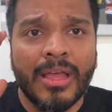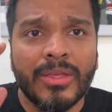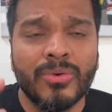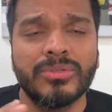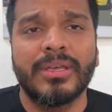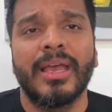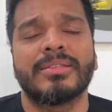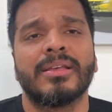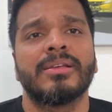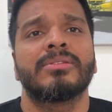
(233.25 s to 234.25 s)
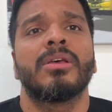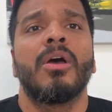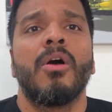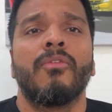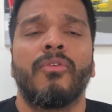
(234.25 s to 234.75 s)
use cases
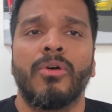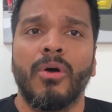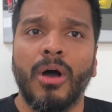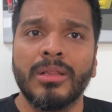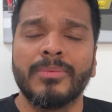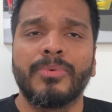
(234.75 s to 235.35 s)
for all the